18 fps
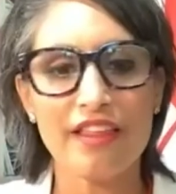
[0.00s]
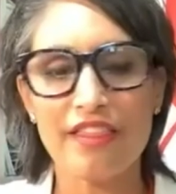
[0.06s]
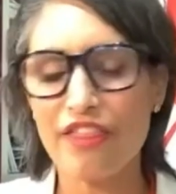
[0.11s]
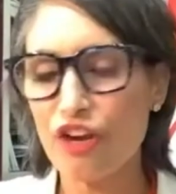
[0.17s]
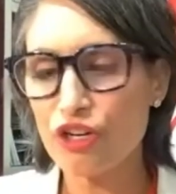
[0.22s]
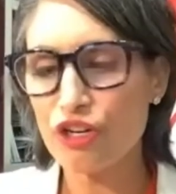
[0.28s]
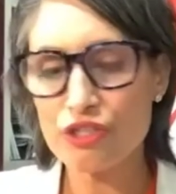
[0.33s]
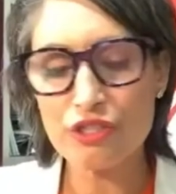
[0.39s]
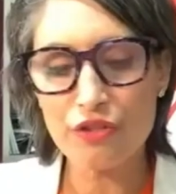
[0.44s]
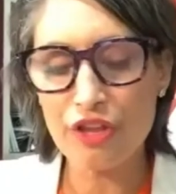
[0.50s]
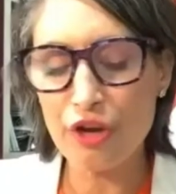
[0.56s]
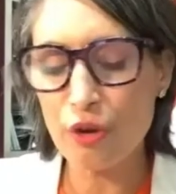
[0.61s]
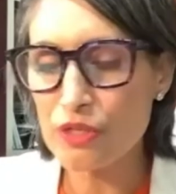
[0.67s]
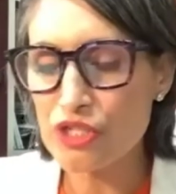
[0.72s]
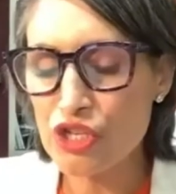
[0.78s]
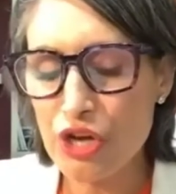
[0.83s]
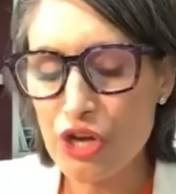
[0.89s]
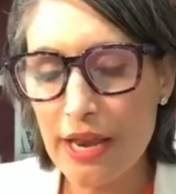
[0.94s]
There's there
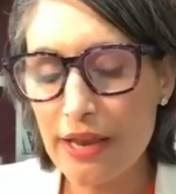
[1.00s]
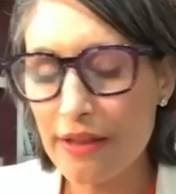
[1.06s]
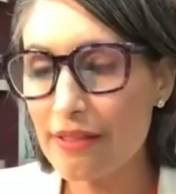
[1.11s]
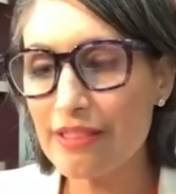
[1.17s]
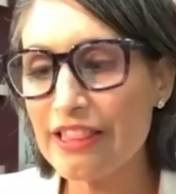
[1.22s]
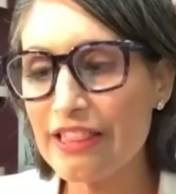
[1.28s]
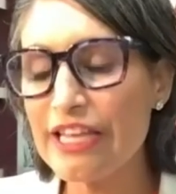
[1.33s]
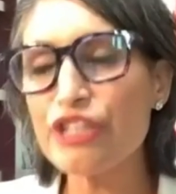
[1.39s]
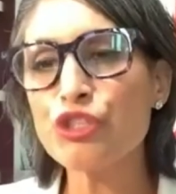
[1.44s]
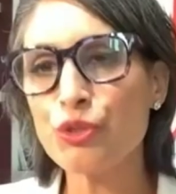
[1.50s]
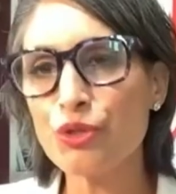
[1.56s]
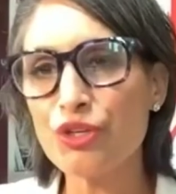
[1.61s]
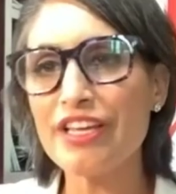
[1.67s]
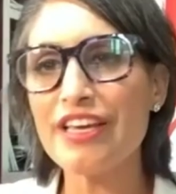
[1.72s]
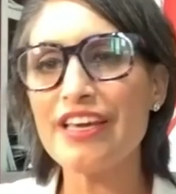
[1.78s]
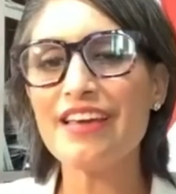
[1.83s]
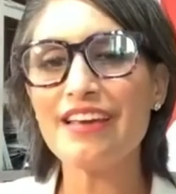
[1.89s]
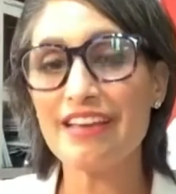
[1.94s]
was
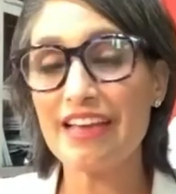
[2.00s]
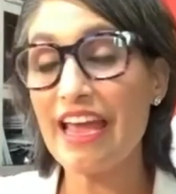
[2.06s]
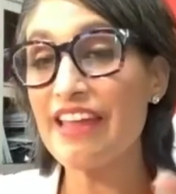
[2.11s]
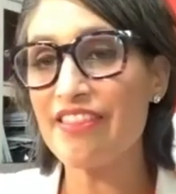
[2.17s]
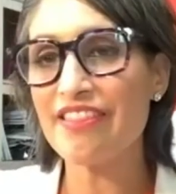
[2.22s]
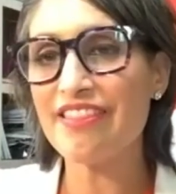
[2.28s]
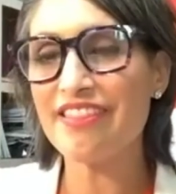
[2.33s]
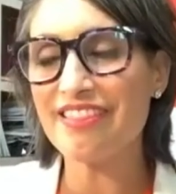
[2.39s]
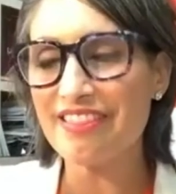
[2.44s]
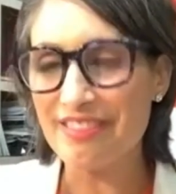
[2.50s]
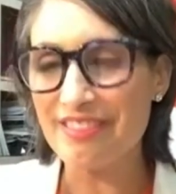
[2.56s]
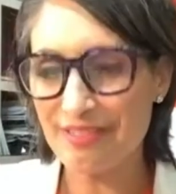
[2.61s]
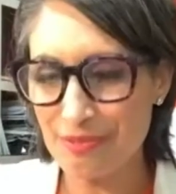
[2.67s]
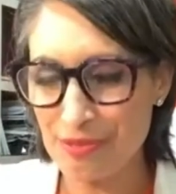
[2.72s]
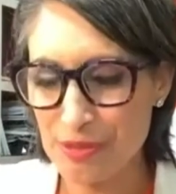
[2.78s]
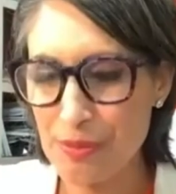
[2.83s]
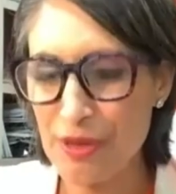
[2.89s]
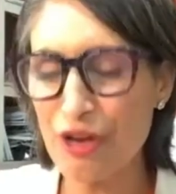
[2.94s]
literally and
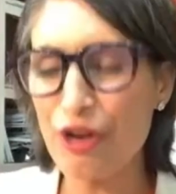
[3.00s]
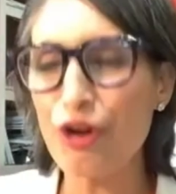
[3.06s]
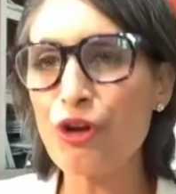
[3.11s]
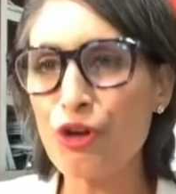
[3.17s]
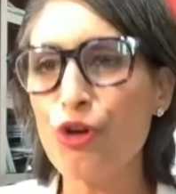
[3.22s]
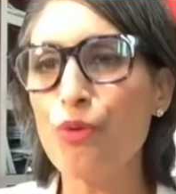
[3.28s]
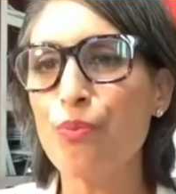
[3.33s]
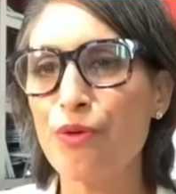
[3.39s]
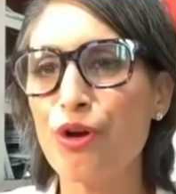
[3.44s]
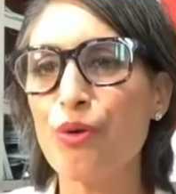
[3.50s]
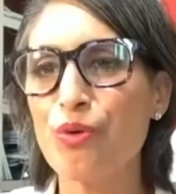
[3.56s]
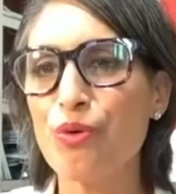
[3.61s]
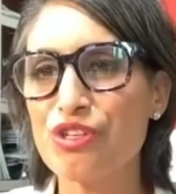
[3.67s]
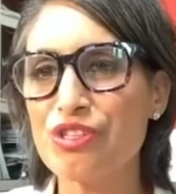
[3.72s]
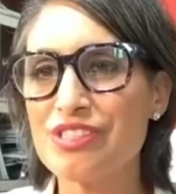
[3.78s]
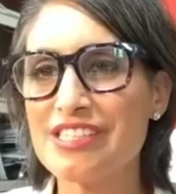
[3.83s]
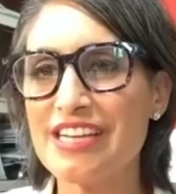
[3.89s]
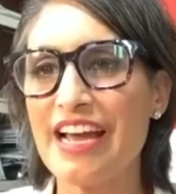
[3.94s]
Speaker Cooper
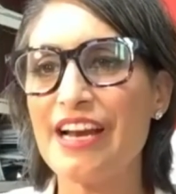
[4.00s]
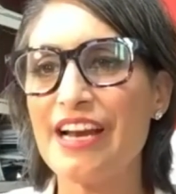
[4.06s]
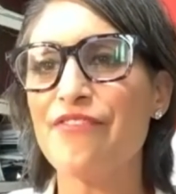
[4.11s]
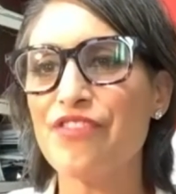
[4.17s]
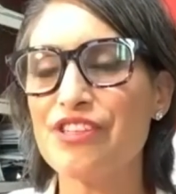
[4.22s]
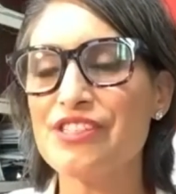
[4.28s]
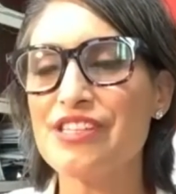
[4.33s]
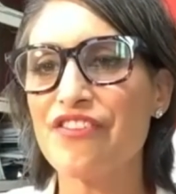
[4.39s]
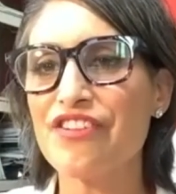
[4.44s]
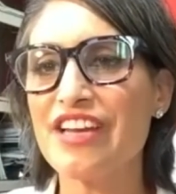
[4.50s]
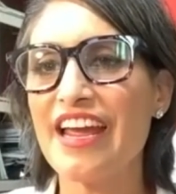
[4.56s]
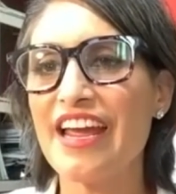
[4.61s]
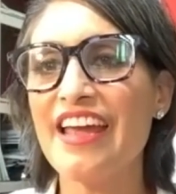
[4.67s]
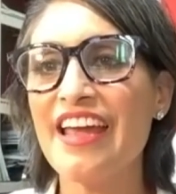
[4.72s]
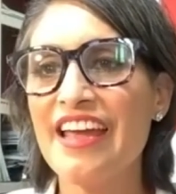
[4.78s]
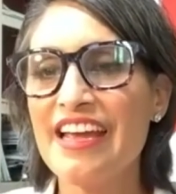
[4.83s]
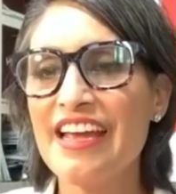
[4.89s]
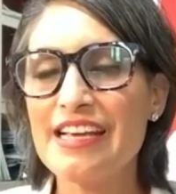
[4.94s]
will stand up for this every
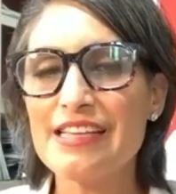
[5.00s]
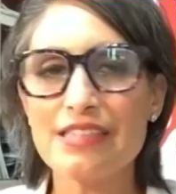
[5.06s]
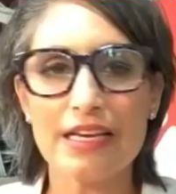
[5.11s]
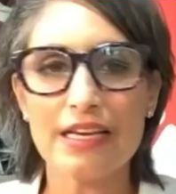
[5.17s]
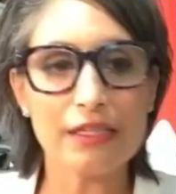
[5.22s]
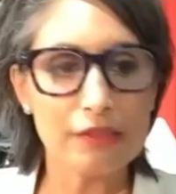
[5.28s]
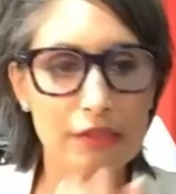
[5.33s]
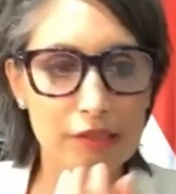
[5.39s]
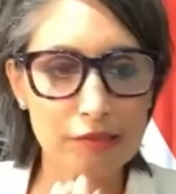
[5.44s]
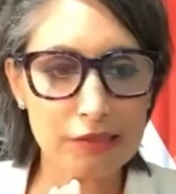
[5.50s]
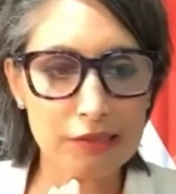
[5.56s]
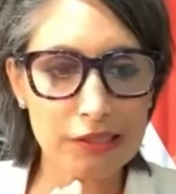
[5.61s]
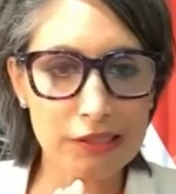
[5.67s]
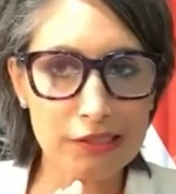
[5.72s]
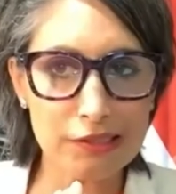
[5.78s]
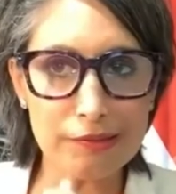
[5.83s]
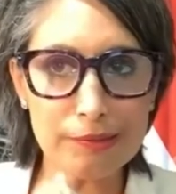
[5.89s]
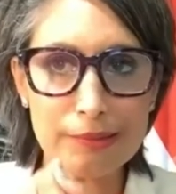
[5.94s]
day. He's like, go
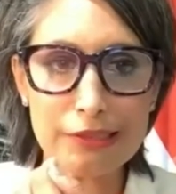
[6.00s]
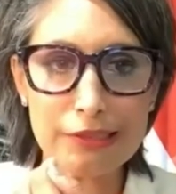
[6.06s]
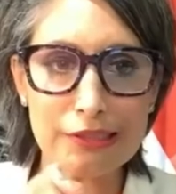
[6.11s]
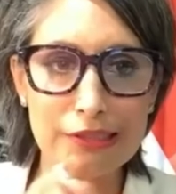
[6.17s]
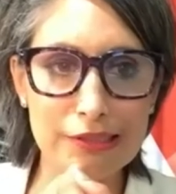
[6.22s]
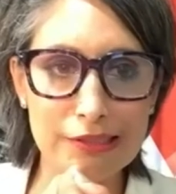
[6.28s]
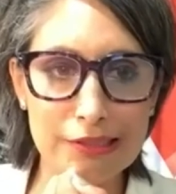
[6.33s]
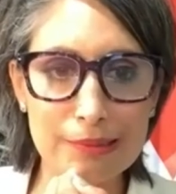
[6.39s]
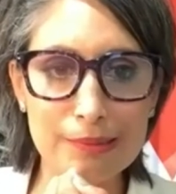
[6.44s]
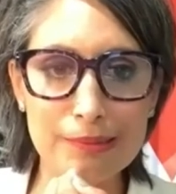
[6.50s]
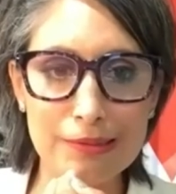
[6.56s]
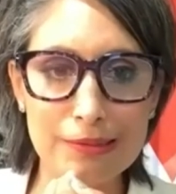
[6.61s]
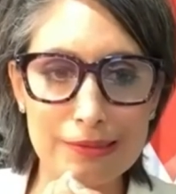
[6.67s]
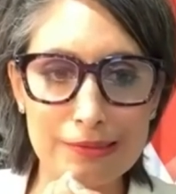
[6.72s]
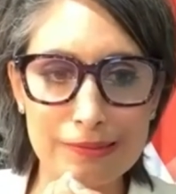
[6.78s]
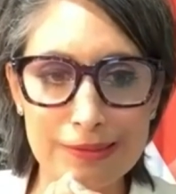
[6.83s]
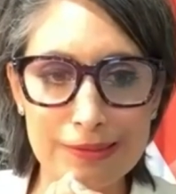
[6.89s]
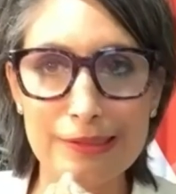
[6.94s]
tell everybody to jump
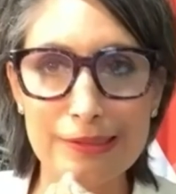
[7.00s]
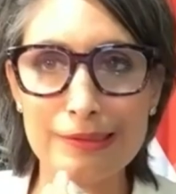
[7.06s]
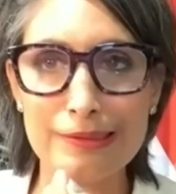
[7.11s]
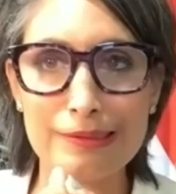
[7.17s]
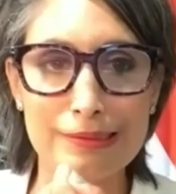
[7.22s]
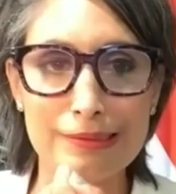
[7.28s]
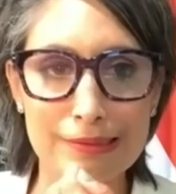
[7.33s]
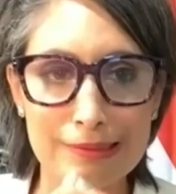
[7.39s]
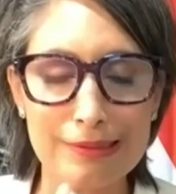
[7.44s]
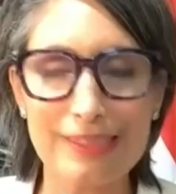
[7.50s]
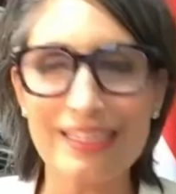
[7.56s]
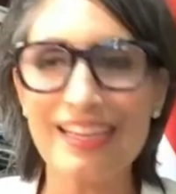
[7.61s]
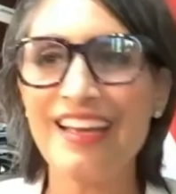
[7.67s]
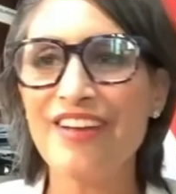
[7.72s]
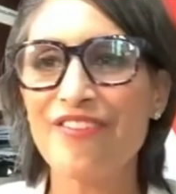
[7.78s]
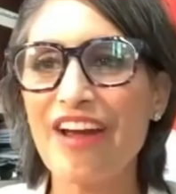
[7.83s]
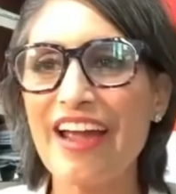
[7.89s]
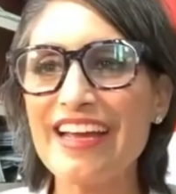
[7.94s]
on the fountain,
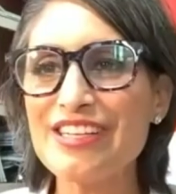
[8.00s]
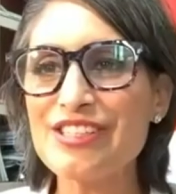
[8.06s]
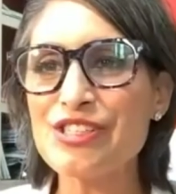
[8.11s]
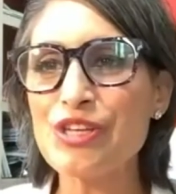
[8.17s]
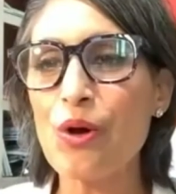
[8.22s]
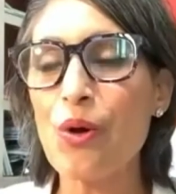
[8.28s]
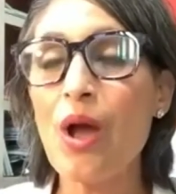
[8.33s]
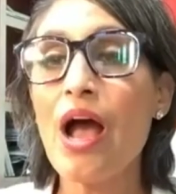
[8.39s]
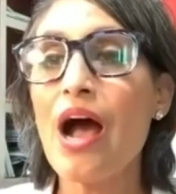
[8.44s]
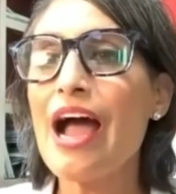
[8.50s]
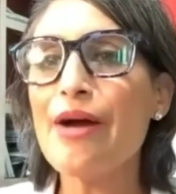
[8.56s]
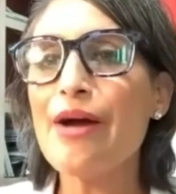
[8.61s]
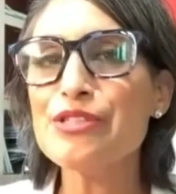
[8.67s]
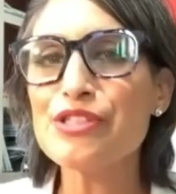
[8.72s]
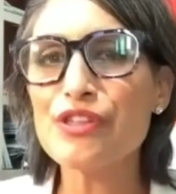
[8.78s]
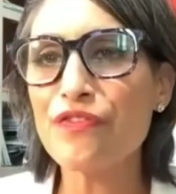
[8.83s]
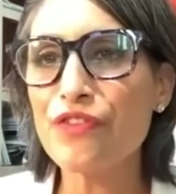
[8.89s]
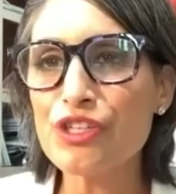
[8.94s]
right? So I
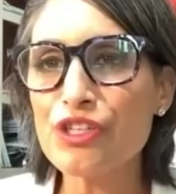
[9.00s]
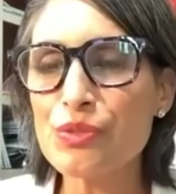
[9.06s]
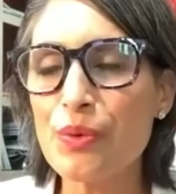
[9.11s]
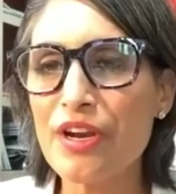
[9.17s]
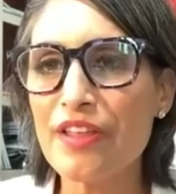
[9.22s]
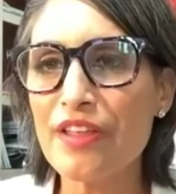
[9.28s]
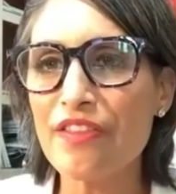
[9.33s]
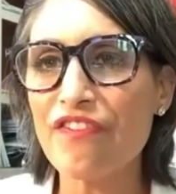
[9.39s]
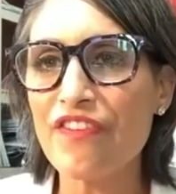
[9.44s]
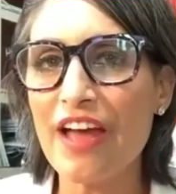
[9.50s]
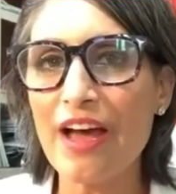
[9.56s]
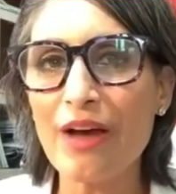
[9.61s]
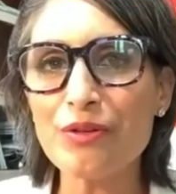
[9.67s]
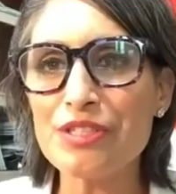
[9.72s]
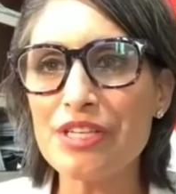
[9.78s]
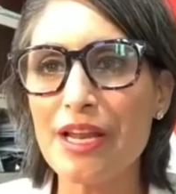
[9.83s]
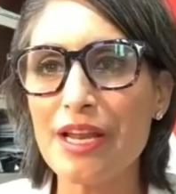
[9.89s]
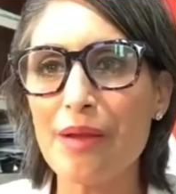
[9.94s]
was the first one in the
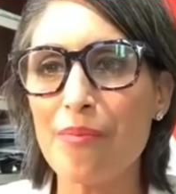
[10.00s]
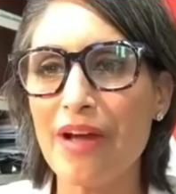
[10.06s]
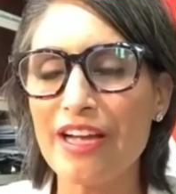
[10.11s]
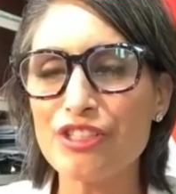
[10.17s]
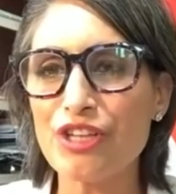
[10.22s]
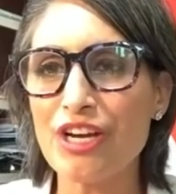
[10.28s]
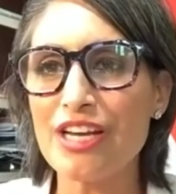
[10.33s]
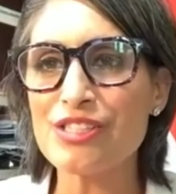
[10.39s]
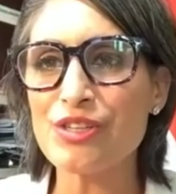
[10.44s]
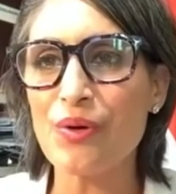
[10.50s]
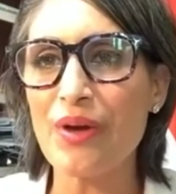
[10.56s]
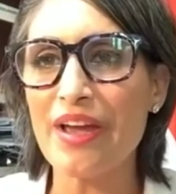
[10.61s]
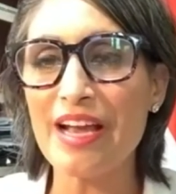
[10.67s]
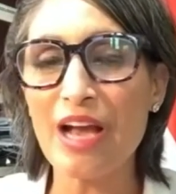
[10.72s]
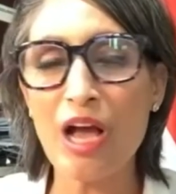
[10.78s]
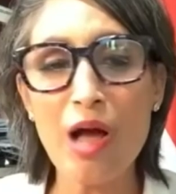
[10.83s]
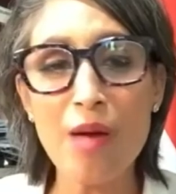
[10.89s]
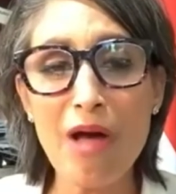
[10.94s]
fountain in my dress
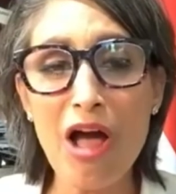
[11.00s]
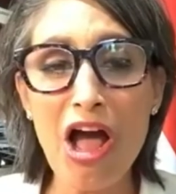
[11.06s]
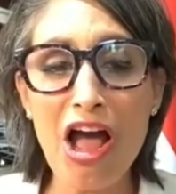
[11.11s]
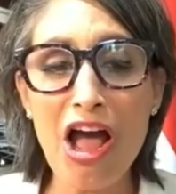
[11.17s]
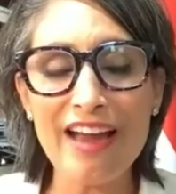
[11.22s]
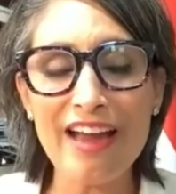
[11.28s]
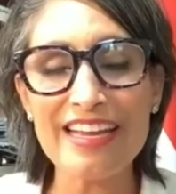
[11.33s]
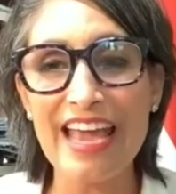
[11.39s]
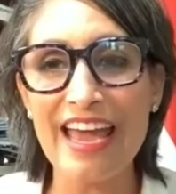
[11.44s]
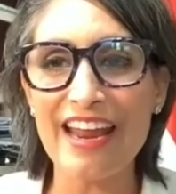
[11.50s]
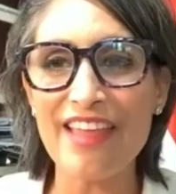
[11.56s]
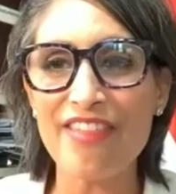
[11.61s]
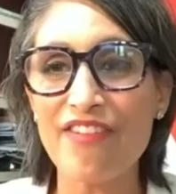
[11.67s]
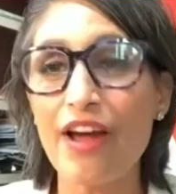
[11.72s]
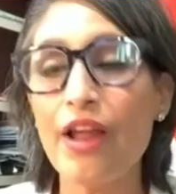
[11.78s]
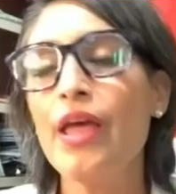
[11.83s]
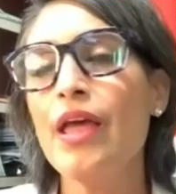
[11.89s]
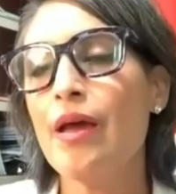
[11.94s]
going, come on, get
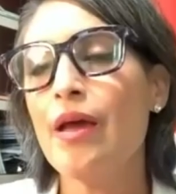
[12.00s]
in.